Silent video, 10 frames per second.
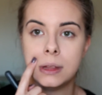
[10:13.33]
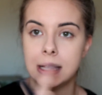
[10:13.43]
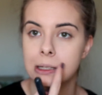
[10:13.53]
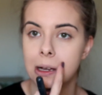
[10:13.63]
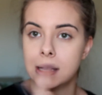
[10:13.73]

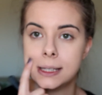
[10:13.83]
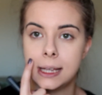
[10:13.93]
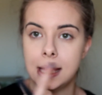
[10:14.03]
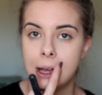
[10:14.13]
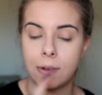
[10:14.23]
these lines
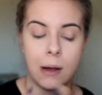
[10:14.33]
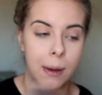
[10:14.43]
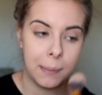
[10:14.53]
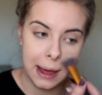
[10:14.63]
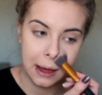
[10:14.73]
here around
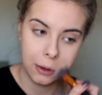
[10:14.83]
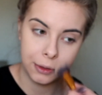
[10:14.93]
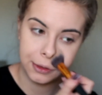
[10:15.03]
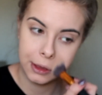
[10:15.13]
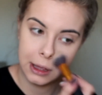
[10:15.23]
my
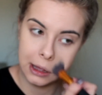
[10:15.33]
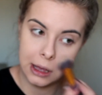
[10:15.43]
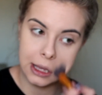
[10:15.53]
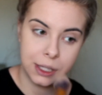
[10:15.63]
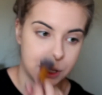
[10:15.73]
mouth,
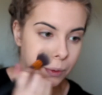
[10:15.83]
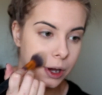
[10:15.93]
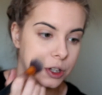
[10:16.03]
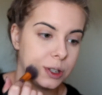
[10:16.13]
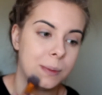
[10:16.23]
so
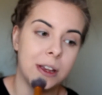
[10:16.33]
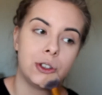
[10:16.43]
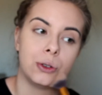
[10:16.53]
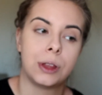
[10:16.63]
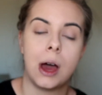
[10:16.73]
I just make
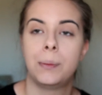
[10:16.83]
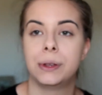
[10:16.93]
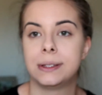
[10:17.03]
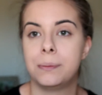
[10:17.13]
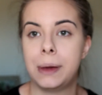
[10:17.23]
sure that I
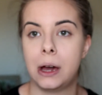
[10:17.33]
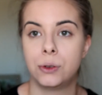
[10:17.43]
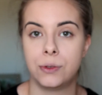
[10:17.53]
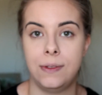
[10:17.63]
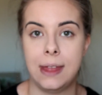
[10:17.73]
put some
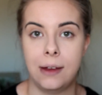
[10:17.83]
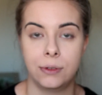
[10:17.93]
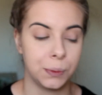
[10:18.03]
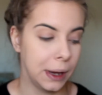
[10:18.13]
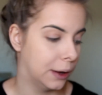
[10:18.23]
powder in there
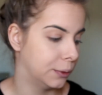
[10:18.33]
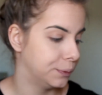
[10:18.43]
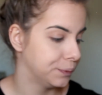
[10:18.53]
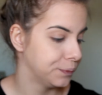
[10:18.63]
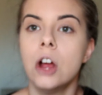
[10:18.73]
as well.
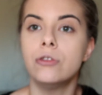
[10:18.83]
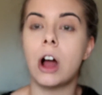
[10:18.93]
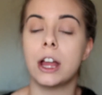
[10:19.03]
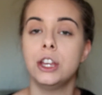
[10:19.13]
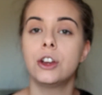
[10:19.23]

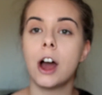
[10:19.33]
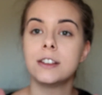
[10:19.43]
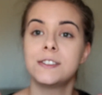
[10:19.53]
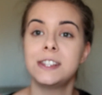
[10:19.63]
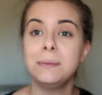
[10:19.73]
Right, you
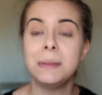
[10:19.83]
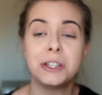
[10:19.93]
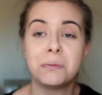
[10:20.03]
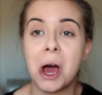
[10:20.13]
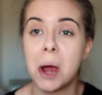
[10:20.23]
guys have seen me
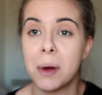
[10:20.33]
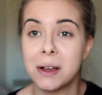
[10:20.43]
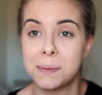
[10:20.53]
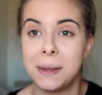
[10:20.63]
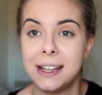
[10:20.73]
do my
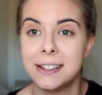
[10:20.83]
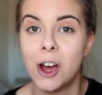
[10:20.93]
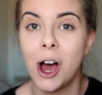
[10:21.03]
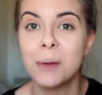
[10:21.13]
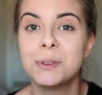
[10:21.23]
eyebrows a million
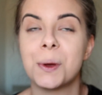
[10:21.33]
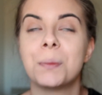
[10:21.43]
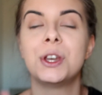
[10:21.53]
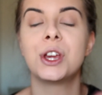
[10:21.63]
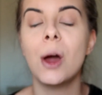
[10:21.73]
times, so I'm
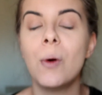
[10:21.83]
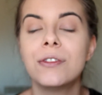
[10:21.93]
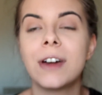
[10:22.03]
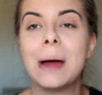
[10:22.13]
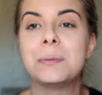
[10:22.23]
going to go
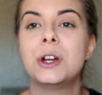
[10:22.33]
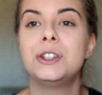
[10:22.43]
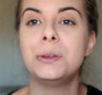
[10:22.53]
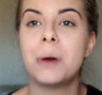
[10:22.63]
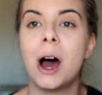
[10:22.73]
off camera,
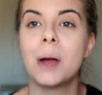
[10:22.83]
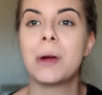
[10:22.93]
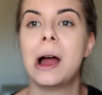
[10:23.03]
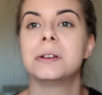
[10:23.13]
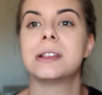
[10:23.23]
do my
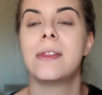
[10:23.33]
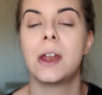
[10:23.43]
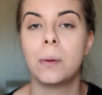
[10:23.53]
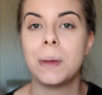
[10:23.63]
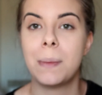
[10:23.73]
eyebrows, and
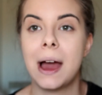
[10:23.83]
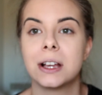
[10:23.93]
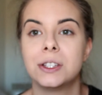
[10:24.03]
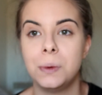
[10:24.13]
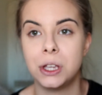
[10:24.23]
then I'll be
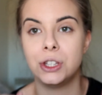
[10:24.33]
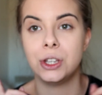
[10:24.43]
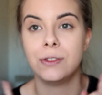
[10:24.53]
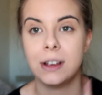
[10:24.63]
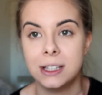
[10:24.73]
back so we can
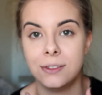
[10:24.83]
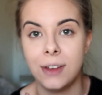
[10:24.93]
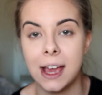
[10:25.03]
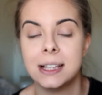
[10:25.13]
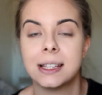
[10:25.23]
do the rest of the
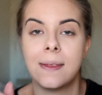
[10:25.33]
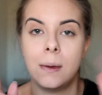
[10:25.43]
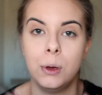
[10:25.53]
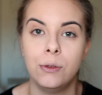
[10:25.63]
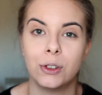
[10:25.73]
face and
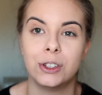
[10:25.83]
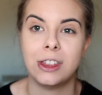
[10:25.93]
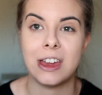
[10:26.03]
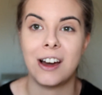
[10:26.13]
then move on to the